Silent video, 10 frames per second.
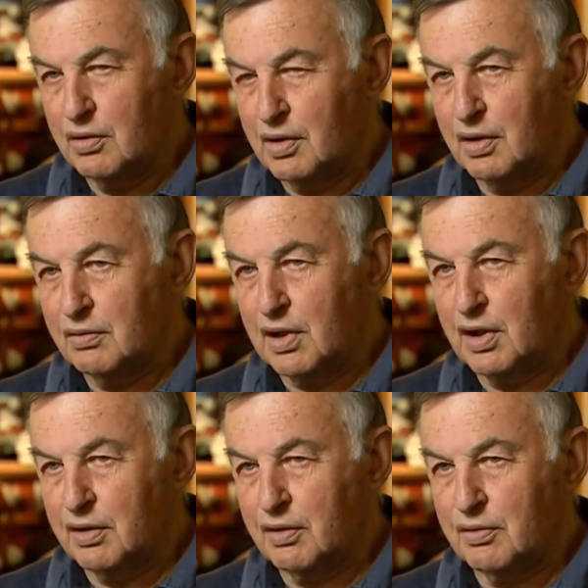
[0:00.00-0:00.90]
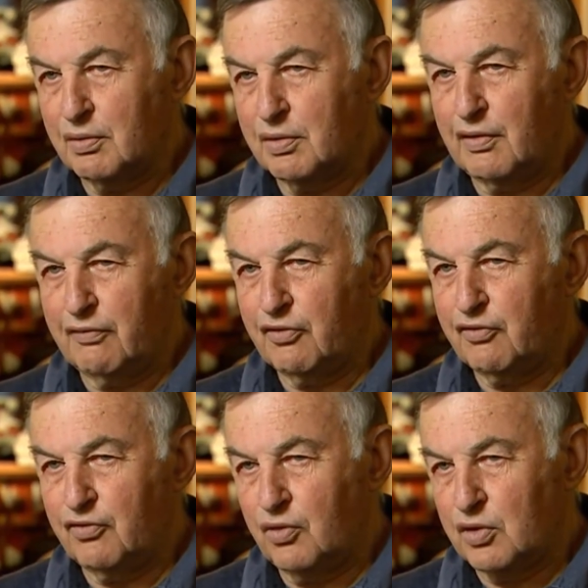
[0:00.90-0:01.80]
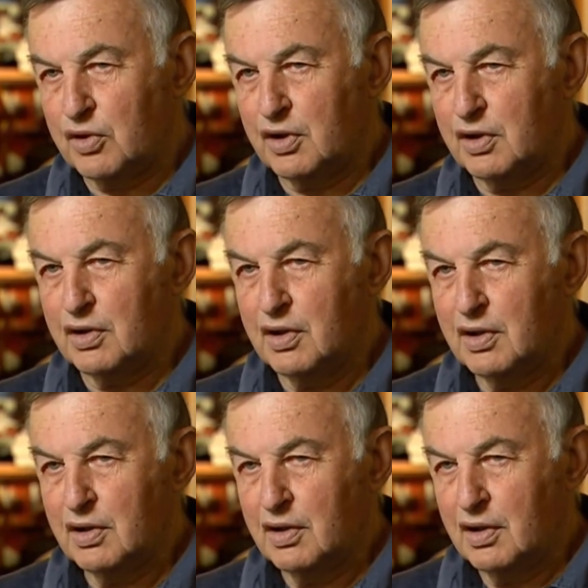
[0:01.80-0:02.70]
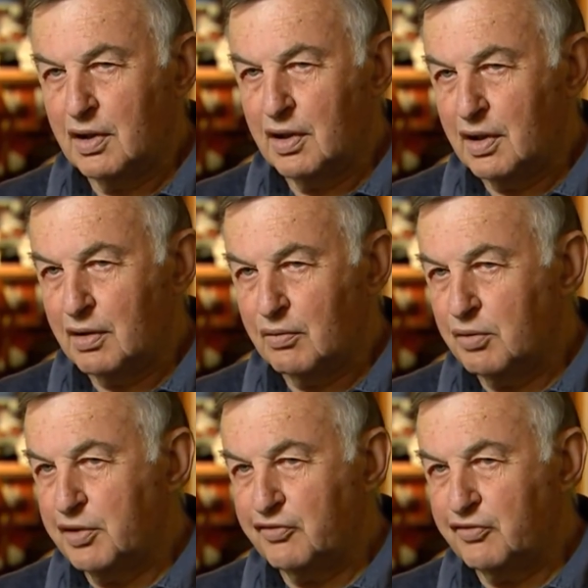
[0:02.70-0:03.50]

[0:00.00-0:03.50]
I would argue, that we'd ever fought in, will be